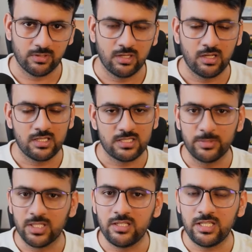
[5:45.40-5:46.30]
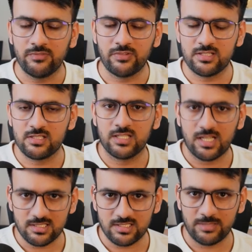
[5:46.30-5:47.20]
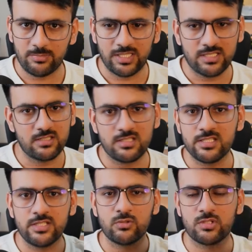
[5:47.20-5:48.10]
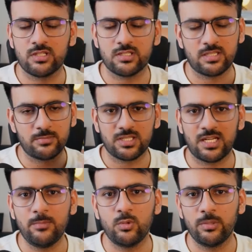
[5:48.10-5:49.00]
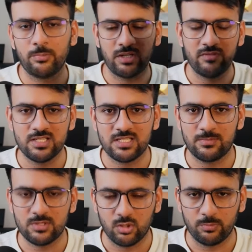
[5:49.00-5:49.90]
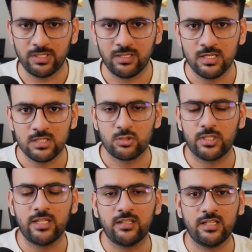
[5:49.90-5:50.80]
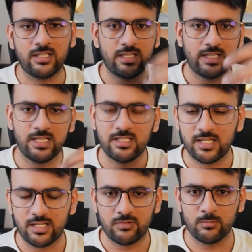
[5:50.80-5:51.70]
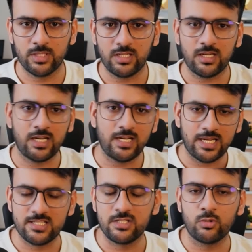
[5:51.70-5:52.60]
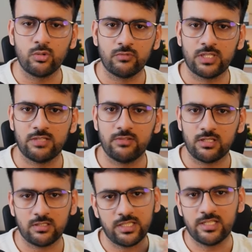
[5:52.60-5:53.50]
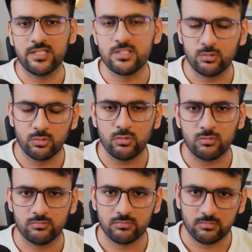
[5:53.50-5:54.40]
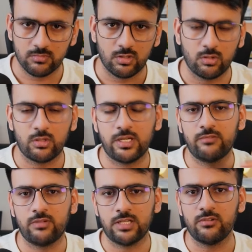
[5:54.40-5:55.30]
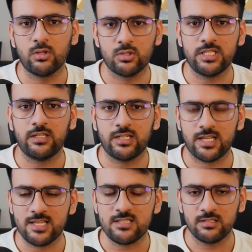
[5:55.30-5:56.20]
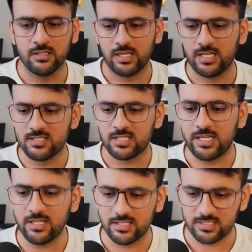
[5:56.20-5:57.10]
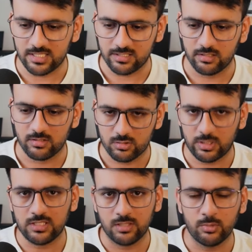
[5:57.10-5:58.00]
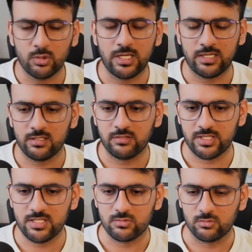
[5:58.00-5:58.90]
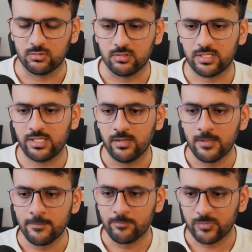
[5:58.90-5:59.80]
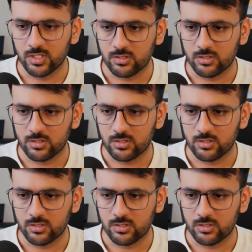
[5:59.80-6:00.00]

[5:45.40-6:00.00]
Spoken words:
Similarly, if it's the last step, it just need to subscribe to a previous step's topic so that it can take data from there and execute whatever it needs to do or whatever logic it has inside its handler. So I'll come to the handler very soon, right? So